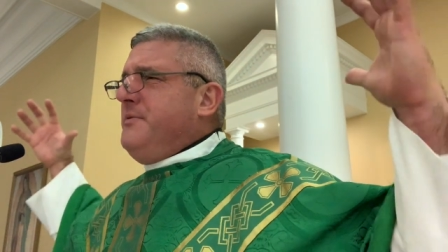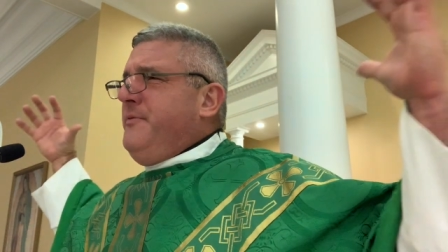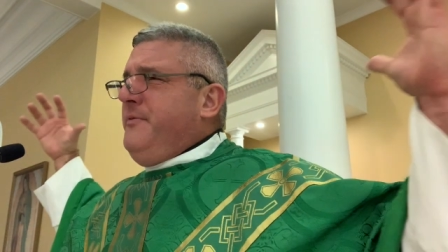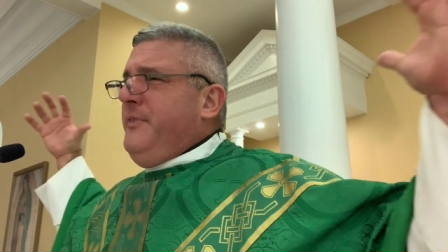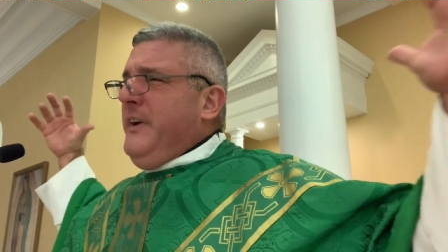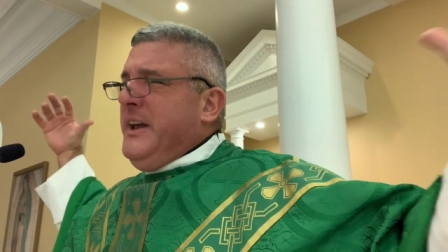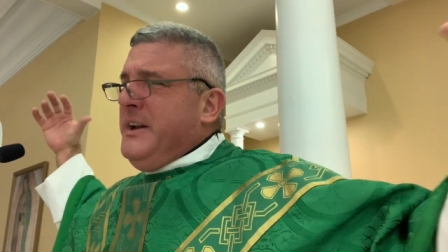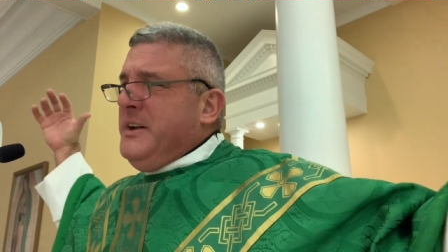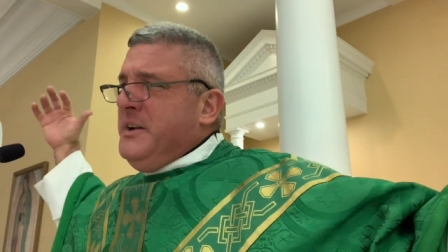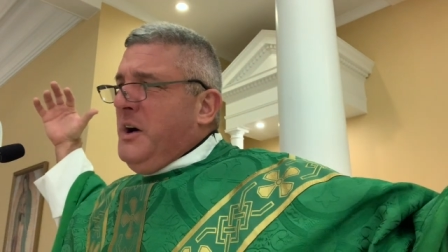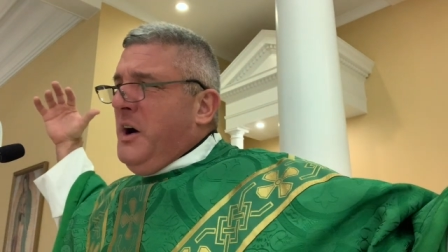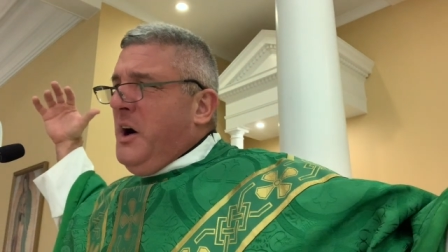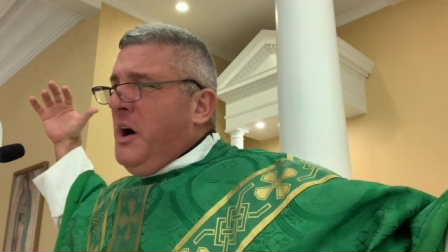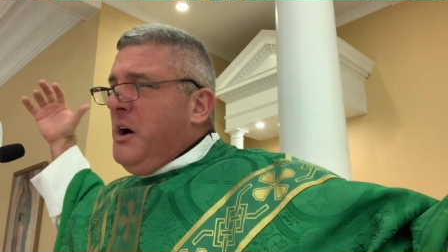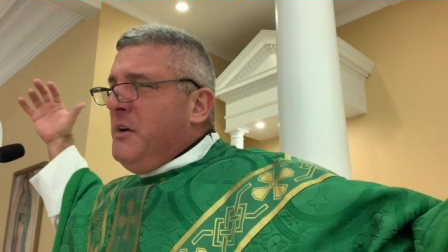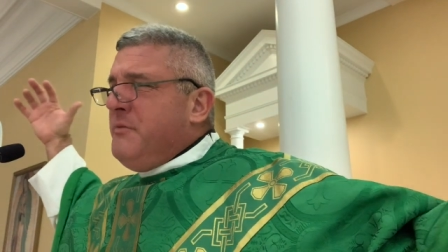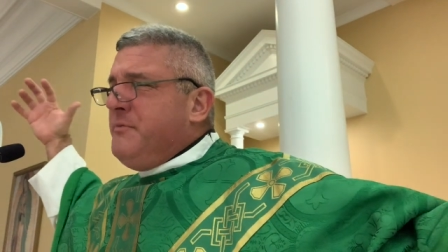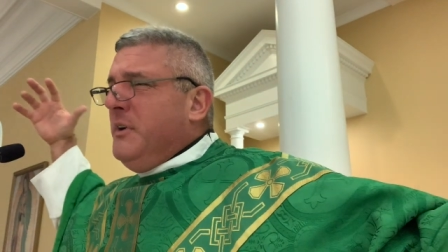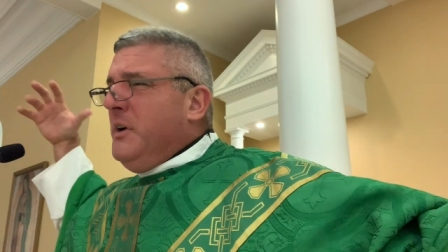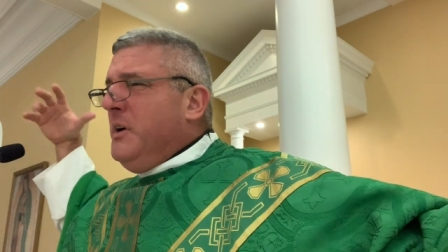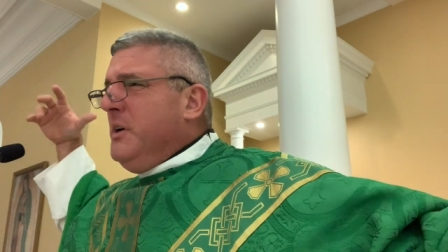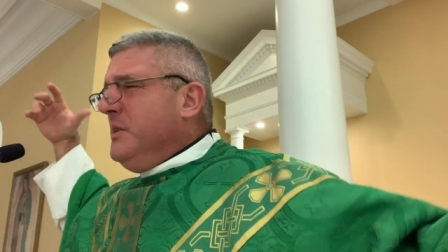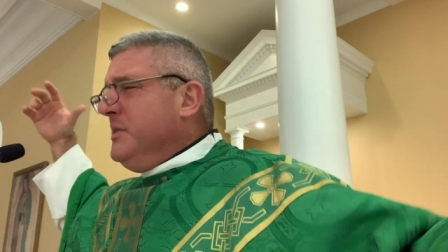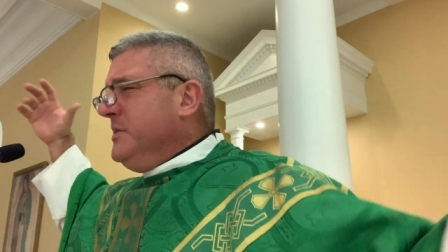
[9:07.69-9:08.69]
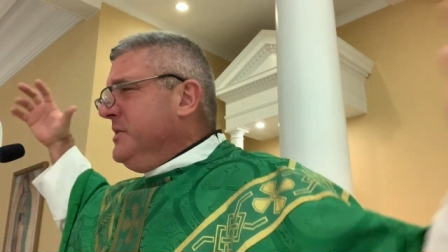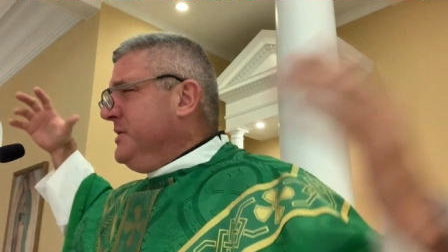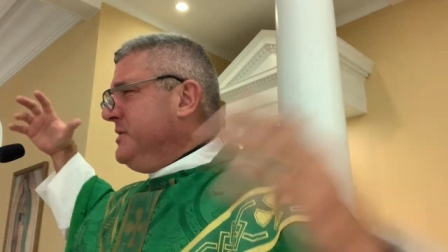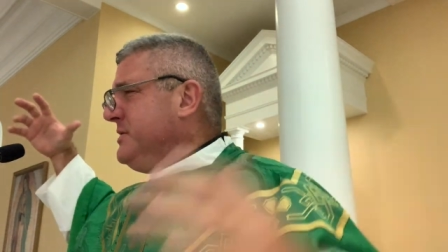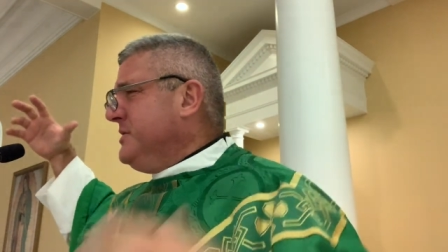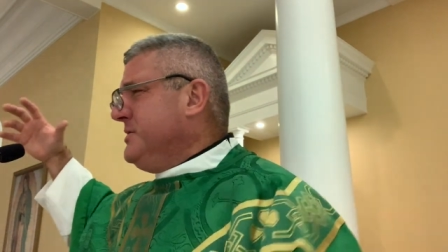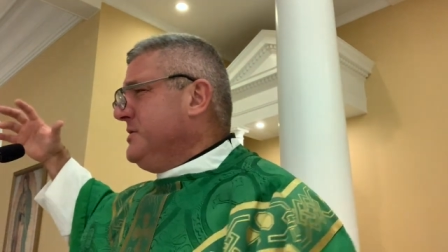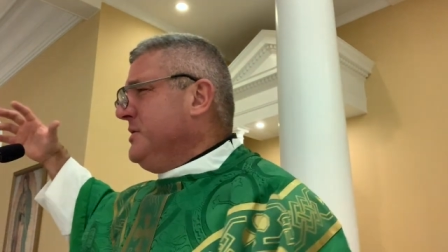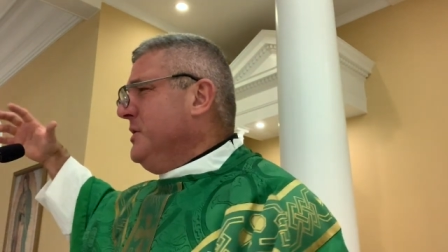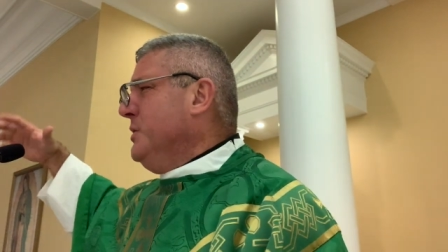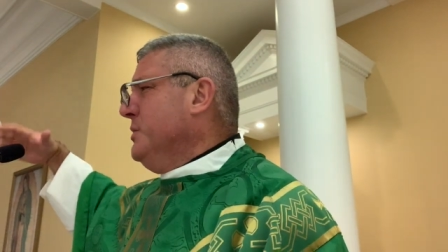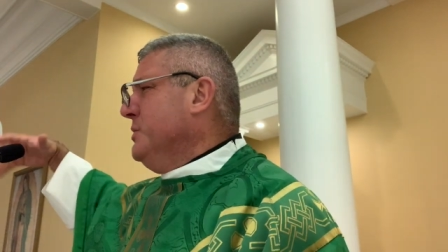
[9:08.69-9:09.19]
fend off all the
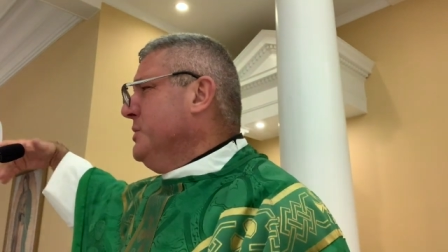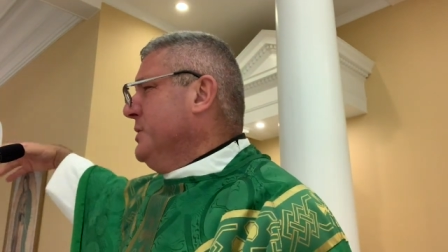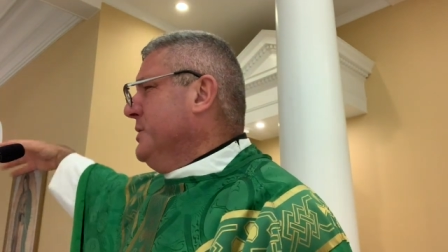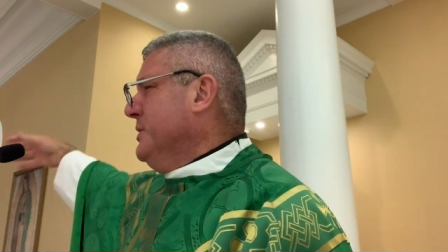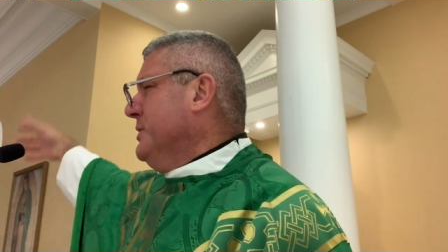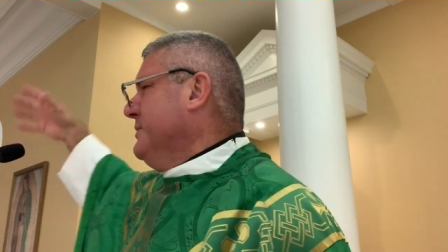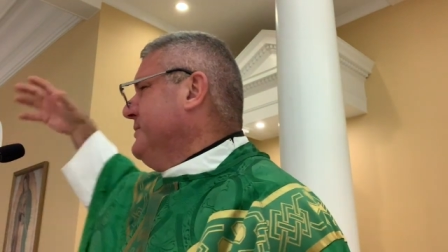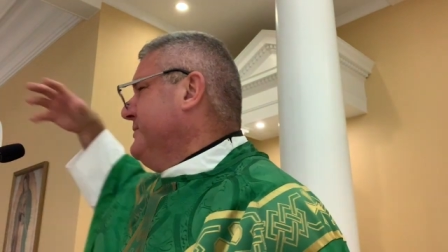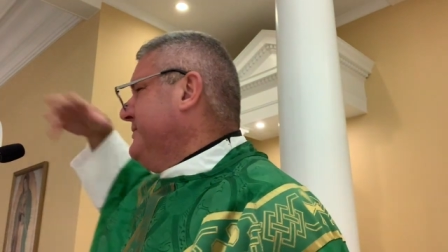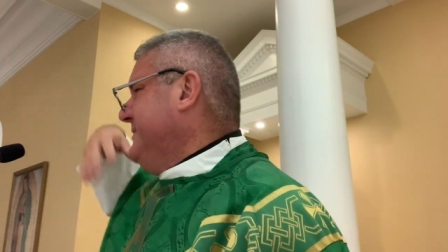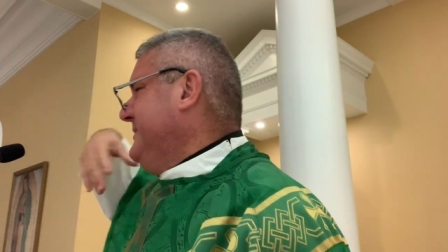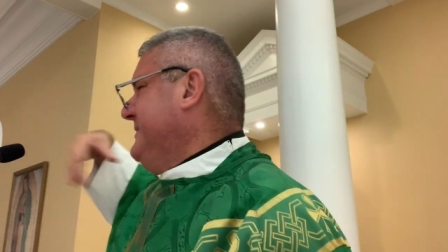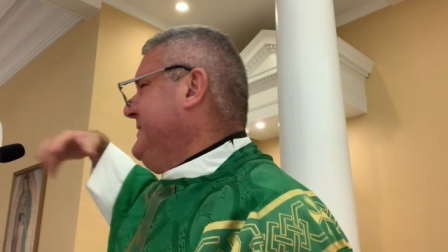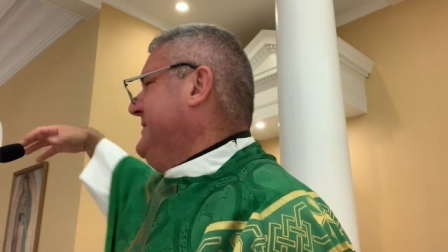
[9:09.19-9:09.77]
solar